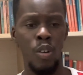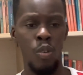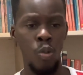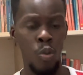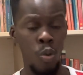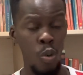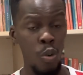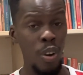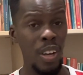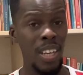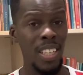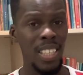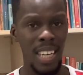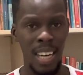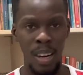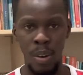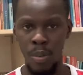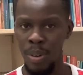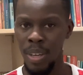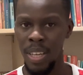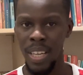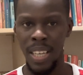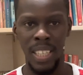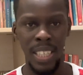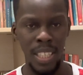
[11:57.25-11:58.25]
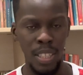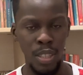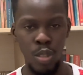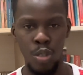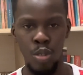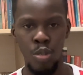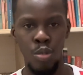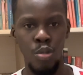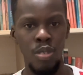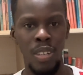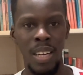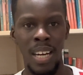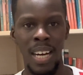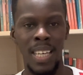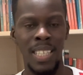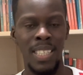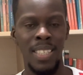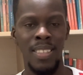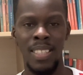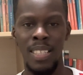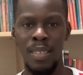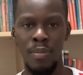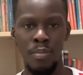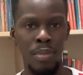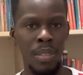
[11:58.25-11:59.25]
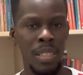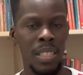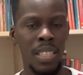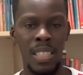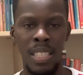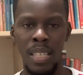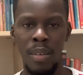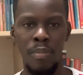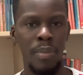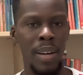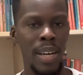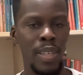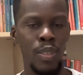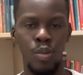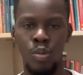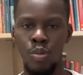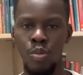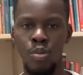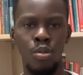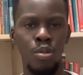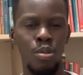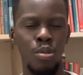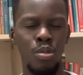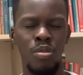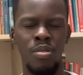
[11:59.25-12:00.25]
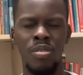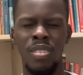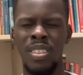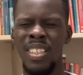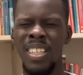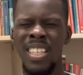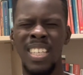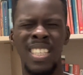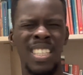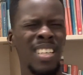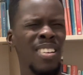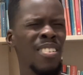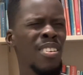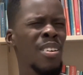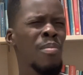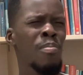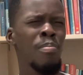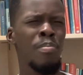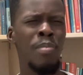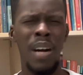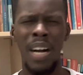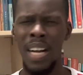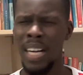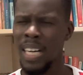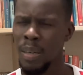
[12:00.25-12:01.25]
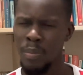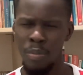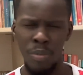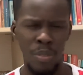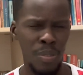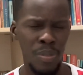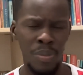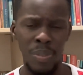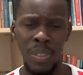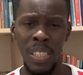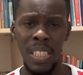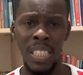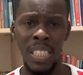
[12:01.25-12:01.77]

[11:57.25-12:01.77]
Going away against Newcastle and beating them by 2 goals to 0 is a remarkable feat.